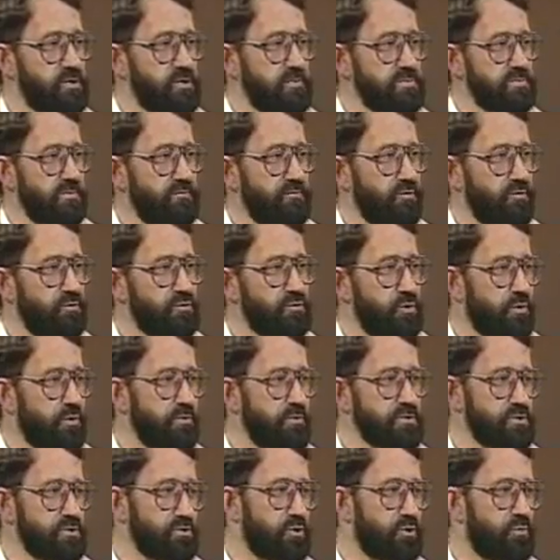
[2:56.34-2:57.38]
in terms of no
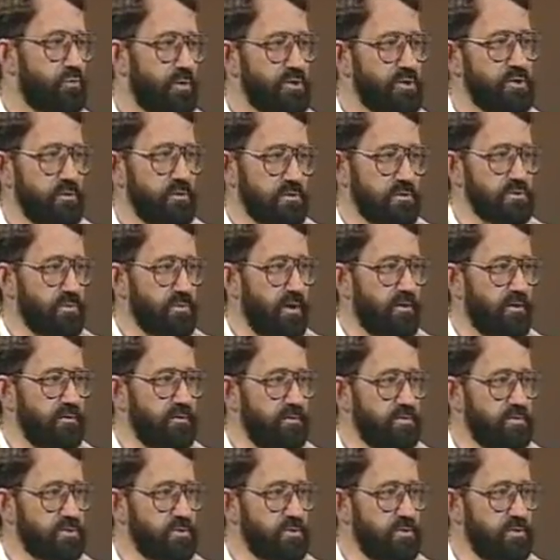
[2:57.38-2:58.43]
doors or no windshields
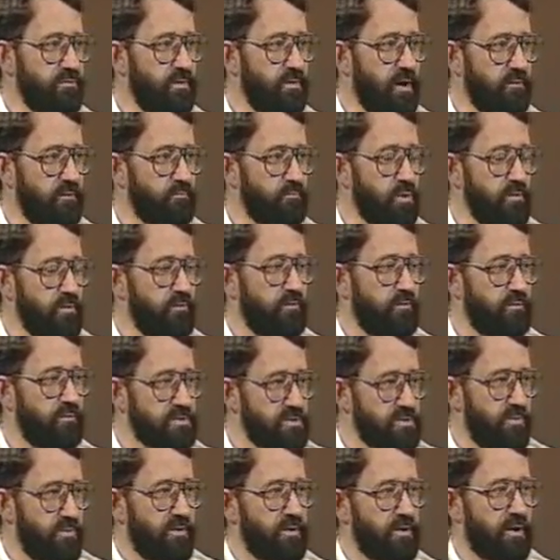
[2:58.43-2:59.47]
around you, so you've got perfect
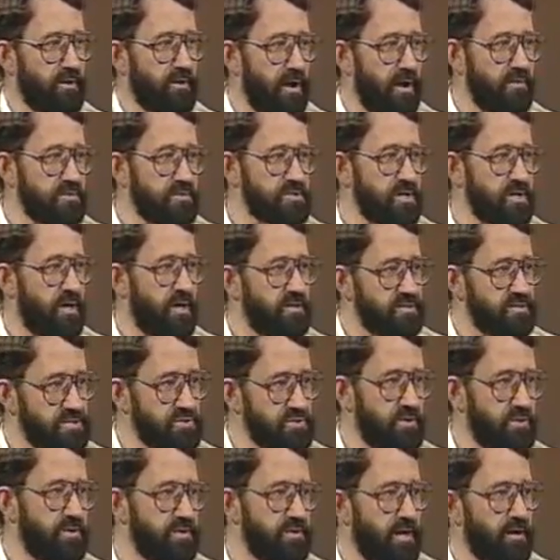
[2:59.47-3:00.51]
visibility on either side and
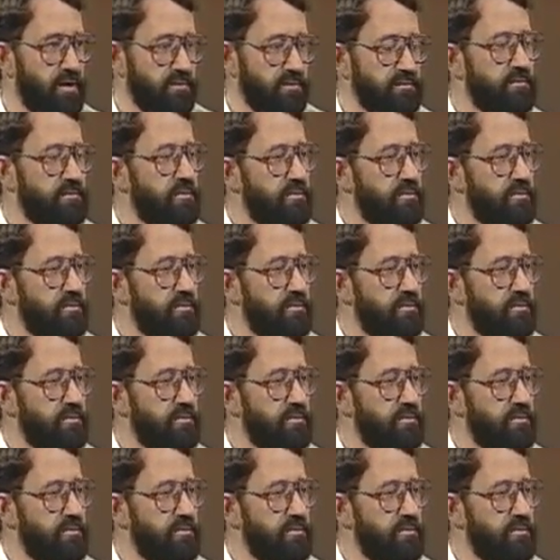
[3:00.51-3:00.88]
straight down.